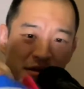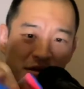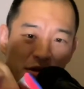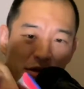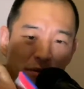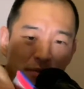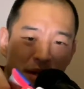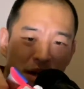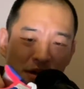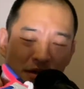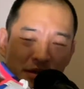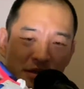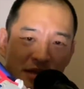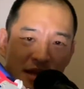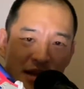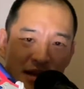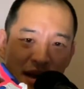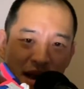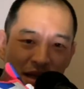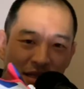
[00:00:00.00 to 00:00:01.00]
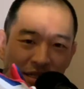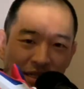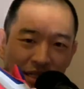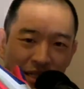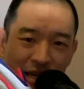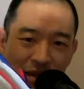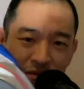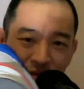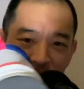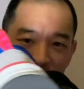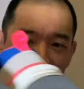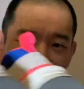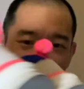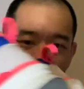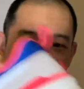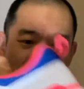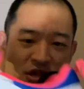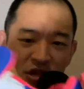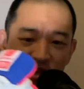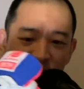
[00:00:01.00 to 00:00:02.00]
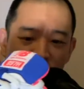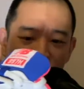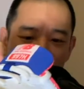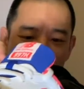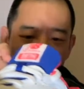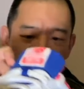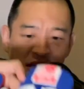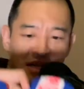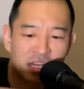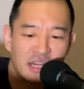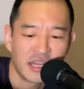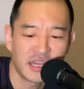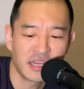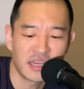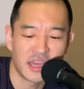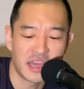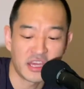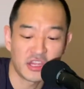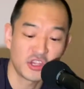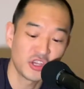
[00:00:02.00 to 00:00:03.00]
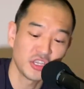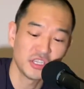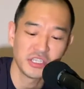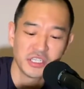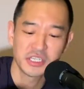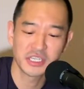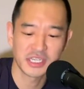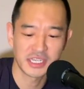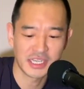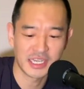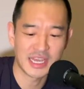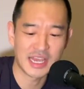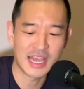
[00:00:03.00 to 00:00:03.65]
The New Balance 997H's.